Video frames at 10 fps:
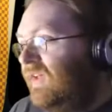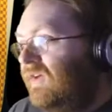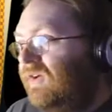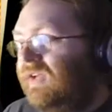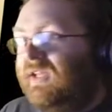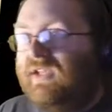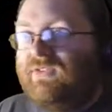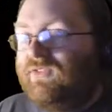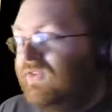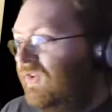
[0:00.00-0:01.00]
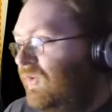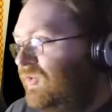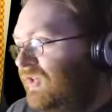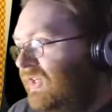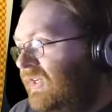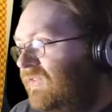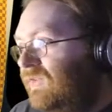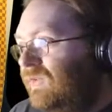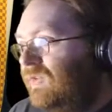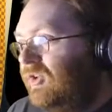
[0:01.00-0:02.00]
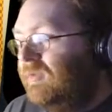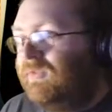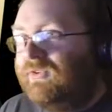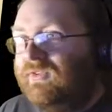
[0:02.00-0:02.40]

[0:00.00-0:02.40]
Ola isn't a country, it's an autonomous